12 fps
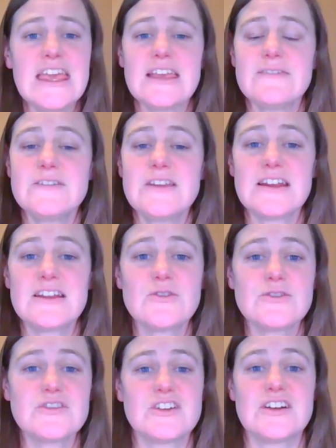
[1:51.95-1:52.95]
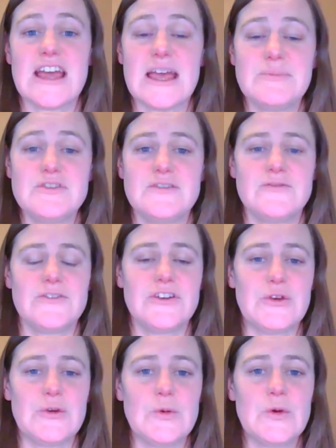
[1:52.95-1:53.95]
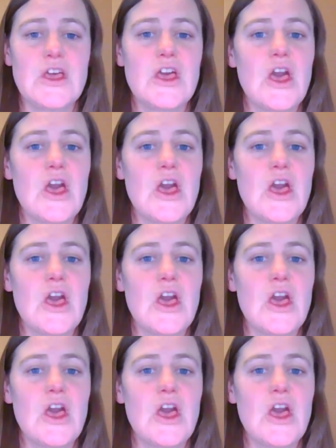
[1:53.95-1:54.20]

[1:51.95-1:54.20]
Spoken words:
If none of those are an option for you,